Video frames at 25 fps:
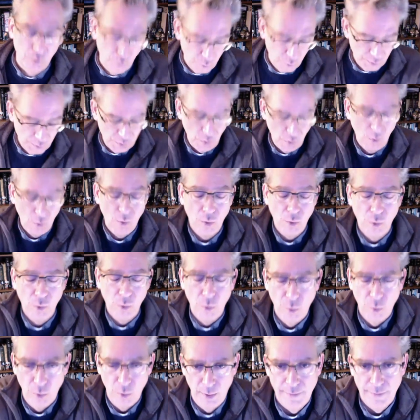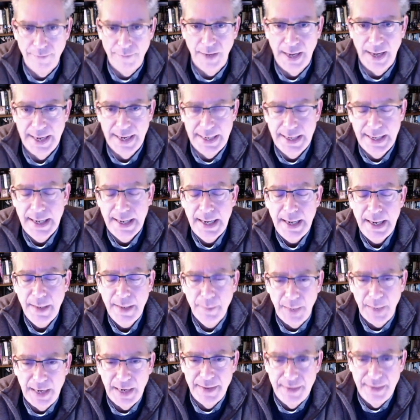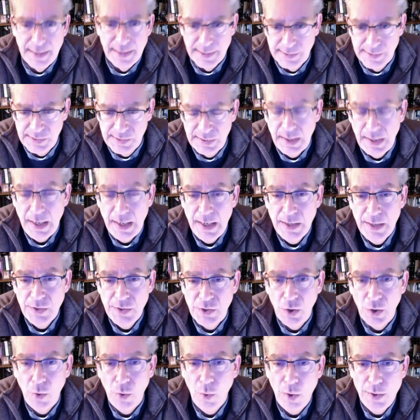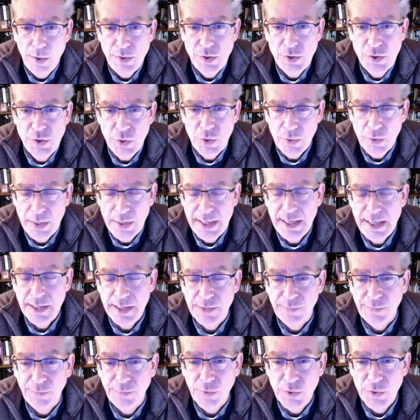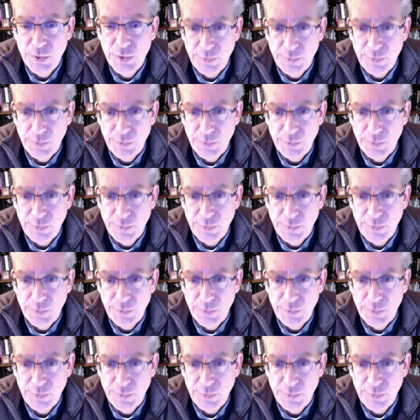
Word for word: was horrified by this. So during his first